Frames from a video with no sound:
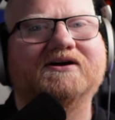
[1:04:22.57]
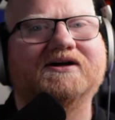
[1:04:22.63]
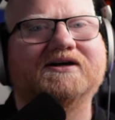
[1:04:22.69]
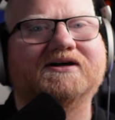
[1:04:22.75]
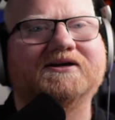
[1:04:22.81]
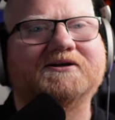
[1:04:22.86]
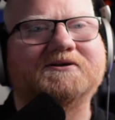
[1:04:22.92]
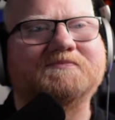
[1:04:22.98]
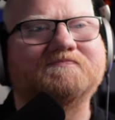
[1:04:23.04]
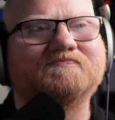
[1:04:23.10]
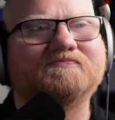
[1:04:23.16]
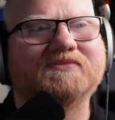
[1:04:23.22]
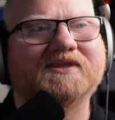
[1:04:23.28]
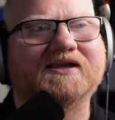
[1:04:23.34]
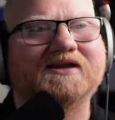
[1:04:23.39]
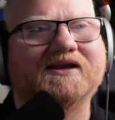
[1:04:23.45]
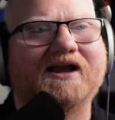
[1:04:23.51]

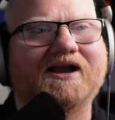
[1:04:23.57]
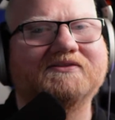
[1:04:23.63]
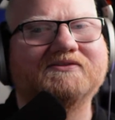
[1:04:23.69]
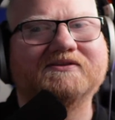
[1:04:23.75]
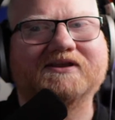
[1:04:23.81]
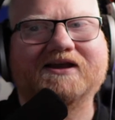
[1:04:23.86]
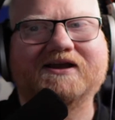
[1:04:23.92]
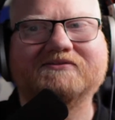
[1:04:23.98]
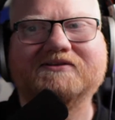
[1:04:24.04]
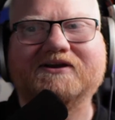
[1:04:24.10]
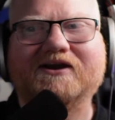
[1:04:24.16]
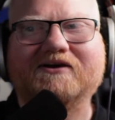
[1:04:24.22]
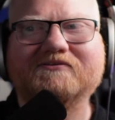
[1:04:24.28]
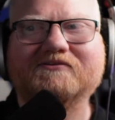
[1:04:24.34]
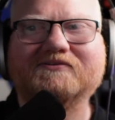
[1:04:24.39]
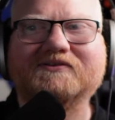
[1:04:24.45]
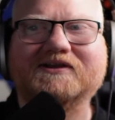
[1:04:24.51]
And the
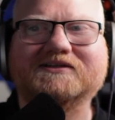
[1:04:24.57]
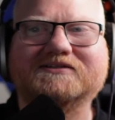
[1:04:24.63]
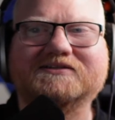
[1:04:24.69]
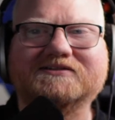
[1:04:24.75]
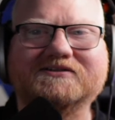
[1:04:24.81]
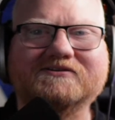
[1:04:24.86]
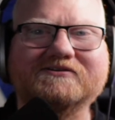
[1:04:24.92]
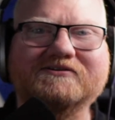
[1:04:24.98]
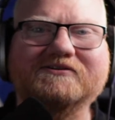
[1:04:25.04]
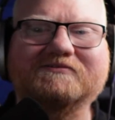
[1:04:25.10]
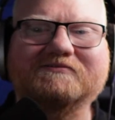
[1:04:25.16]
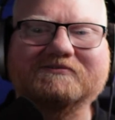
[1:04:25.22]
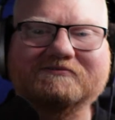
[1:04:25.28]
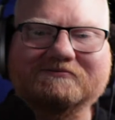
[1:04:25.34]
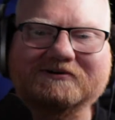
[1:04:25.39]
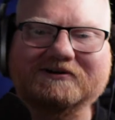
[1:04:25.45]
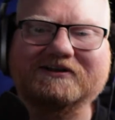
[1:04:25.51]
other thing too that
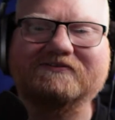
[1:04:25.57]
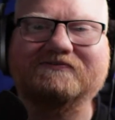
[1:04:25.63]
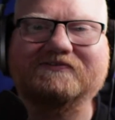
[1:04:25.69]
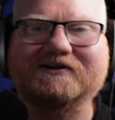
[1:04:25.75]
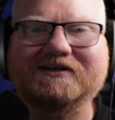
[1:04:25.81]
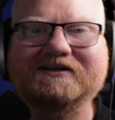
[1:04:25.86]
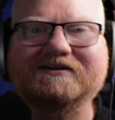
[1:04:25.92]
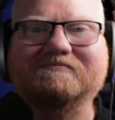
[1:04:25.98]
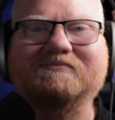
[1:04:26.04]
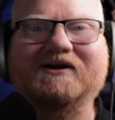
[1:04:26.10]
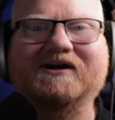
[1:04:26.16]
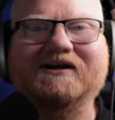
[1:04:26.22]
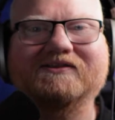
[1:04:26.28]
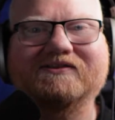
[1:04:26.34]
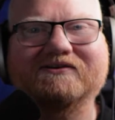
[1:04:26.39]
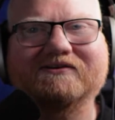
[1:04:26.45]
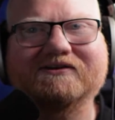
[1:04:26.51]
was really funny in
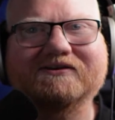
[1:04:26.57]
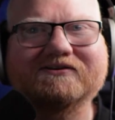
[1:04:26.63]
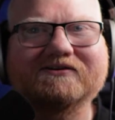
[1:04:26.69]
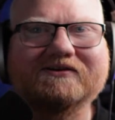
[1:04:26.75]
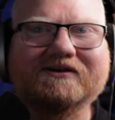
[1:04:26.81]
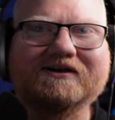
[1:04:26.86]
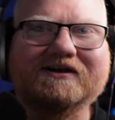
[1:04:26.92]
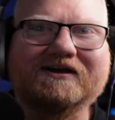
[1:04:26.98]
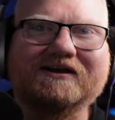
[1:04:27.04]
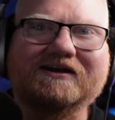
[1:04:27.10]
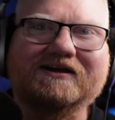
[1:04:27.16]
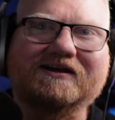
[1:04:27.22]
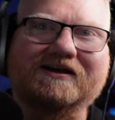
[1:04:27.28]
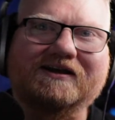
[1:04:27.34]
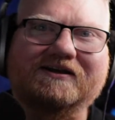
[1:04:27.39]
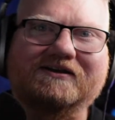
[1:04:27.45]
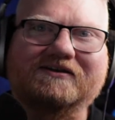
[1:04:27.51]
Python
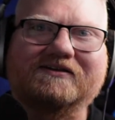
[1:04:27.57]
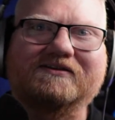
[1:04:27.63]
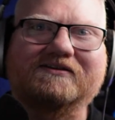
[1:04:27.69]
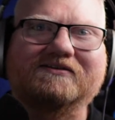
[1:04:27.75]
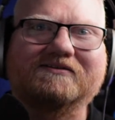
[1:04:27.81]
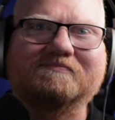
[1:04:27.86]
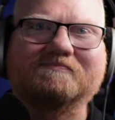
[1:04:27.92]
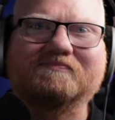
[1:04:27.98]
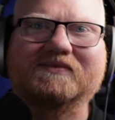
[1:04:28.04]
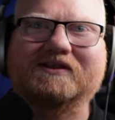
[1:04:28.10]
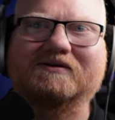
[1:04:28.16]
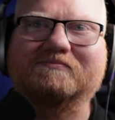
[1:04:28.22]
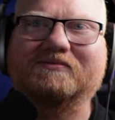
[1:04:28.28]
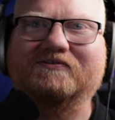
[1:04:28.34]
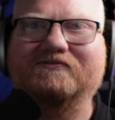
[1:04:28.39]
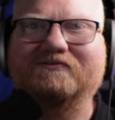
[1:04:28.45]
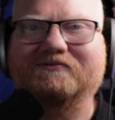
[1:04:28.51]
is,
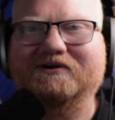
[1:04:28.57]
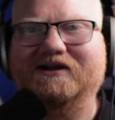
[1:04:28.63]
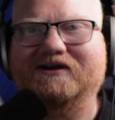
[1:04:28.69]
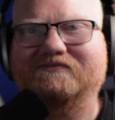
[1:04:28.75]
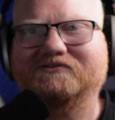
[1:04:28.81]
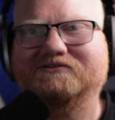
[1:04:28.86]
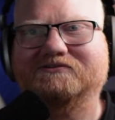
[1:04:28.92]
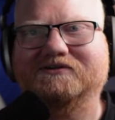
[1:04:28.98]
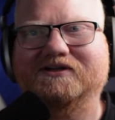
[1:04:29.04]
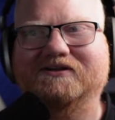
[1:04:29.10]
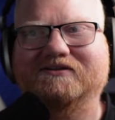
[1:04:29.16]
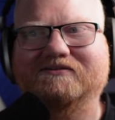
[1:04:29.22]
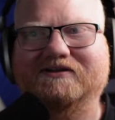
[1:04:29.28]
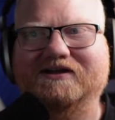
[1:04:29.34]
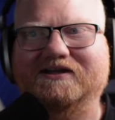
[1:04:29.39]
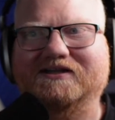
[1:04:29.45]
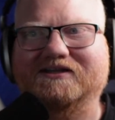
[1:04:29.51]
before
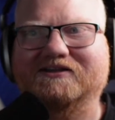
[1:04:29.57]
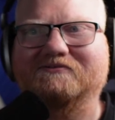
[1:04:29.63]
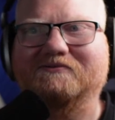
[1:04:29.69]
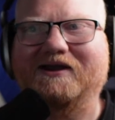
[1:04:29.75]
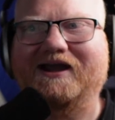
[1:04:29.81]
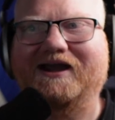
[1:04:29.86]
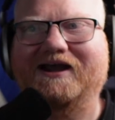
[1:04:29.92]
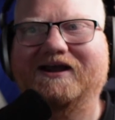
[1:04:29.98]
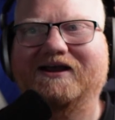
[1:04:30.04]
f-strings, like you